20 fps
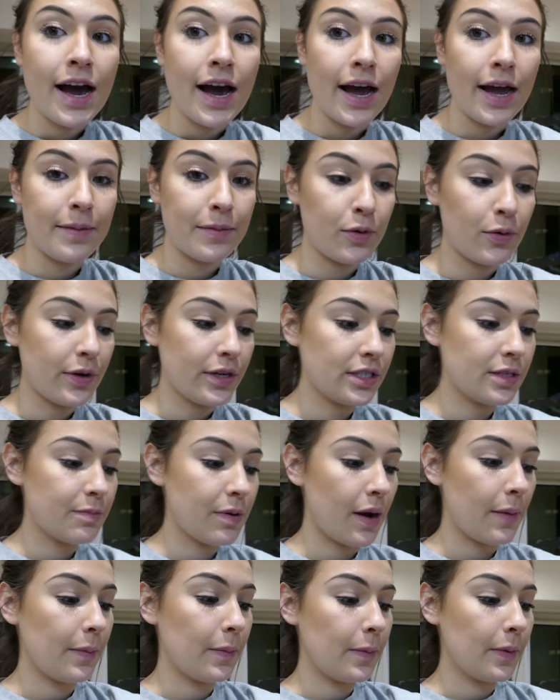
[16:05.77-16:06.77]
I'm going to
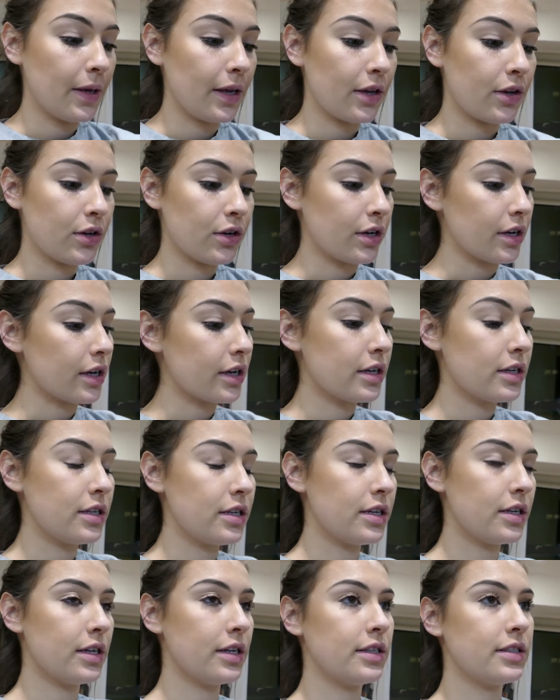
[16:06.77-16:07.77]
probably cook
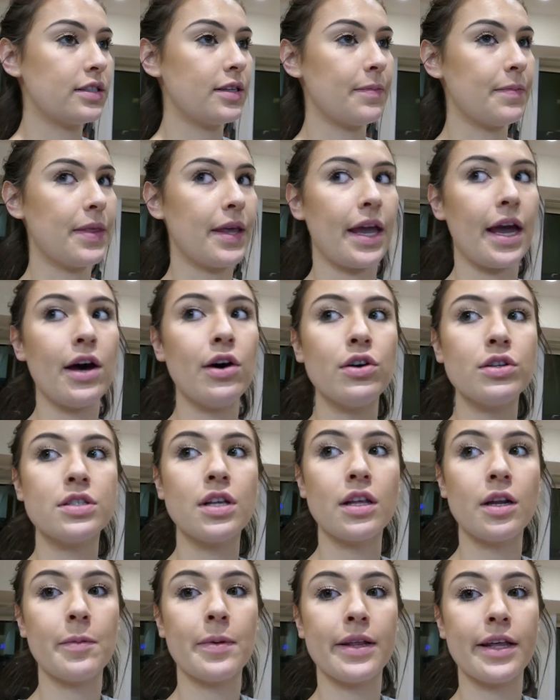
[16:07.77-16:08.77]
something else
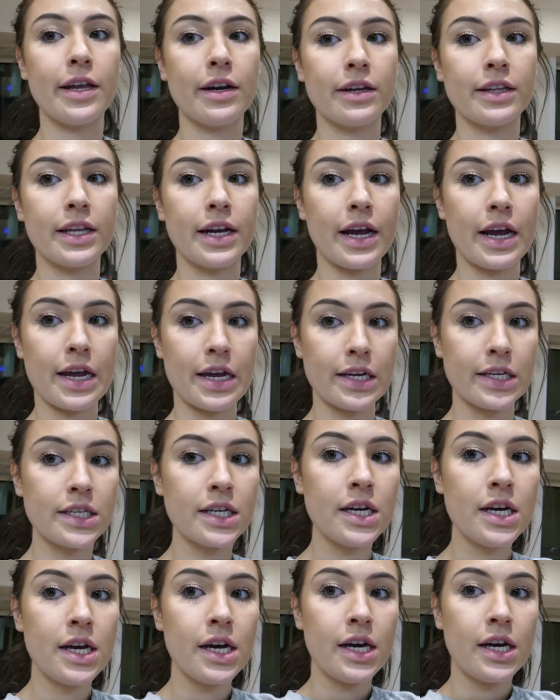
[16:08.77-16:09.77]
a little bit later in the night,
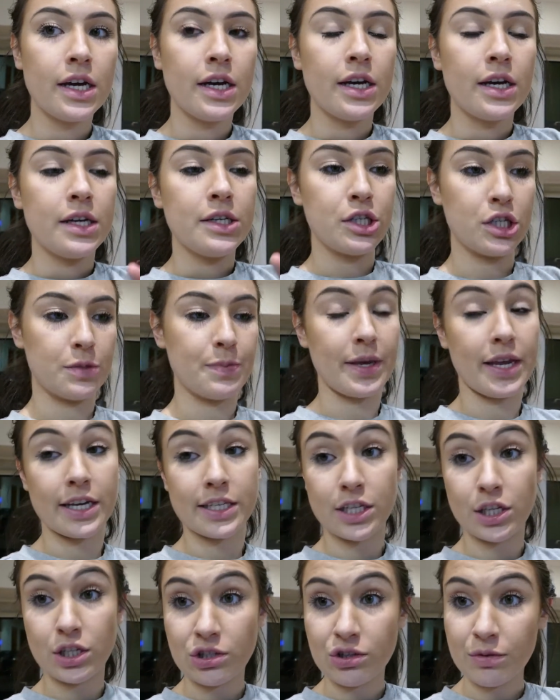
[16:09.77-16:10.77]
just
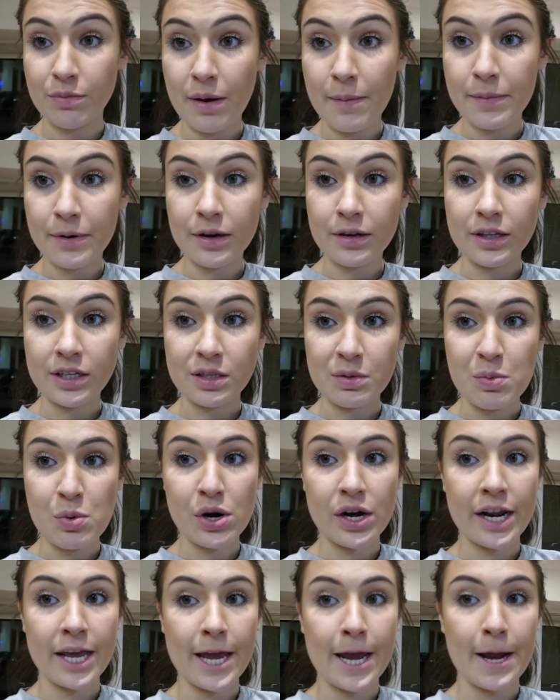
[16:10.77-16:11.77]
because, as you remember, this
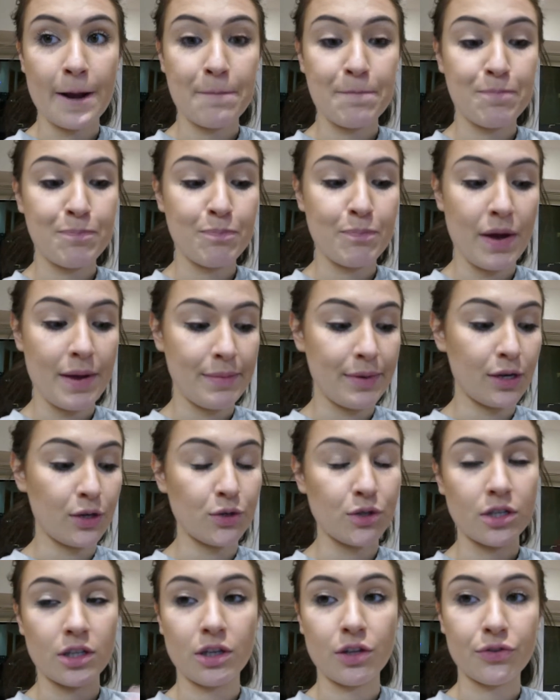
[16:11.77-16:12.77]
morning my meal
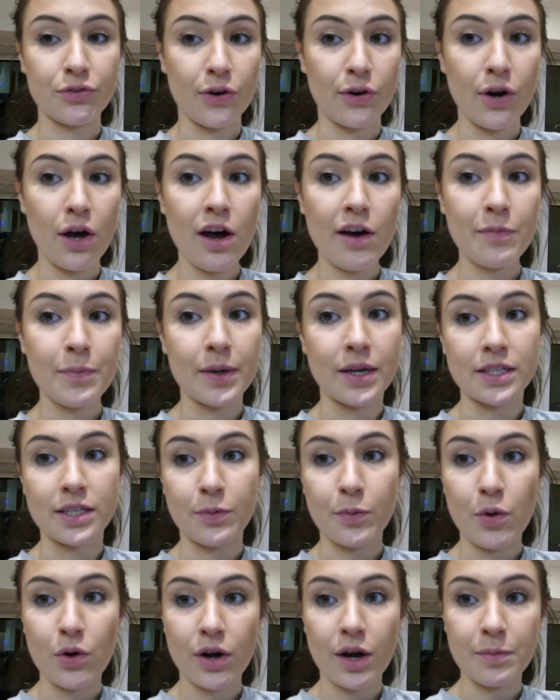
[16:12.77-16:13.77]
was a little thrown off because I
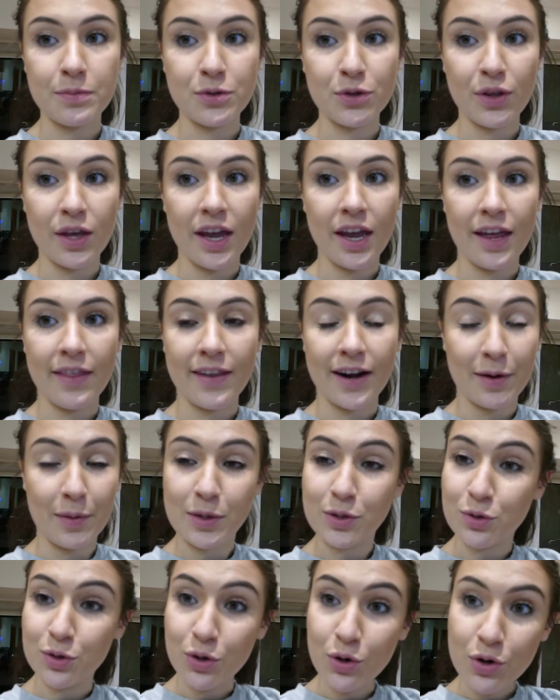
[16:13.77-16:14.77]
woke up too late and then I
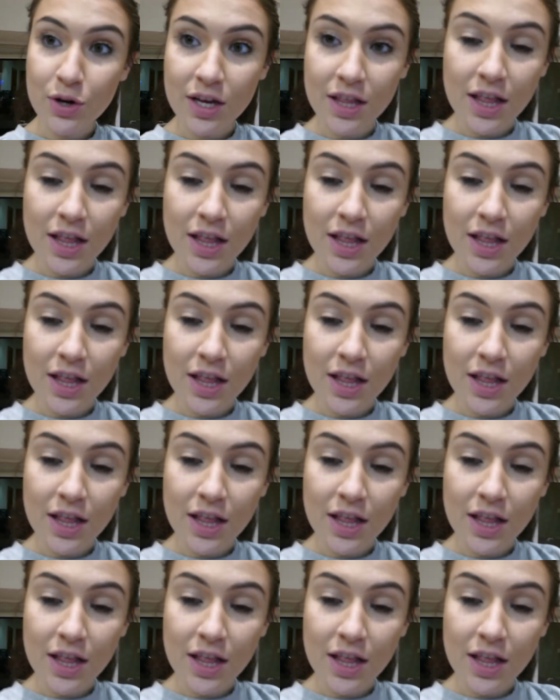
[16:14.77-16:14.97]
went to a yoga